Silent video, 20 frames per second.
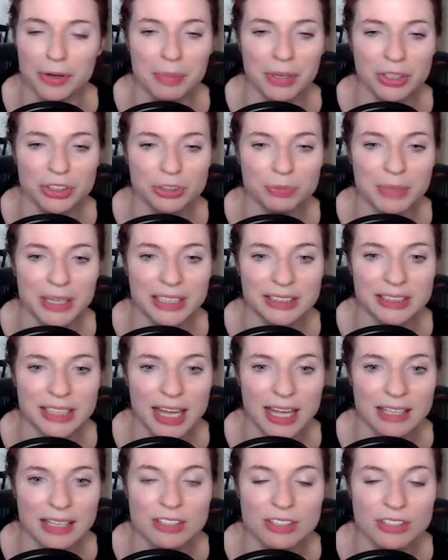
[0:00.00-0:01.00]
much makes
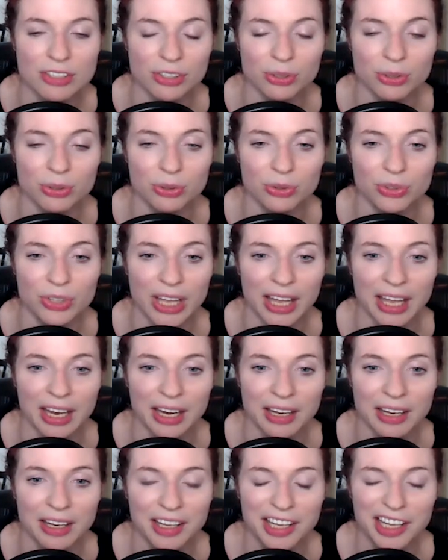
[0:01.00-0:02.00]
sense too that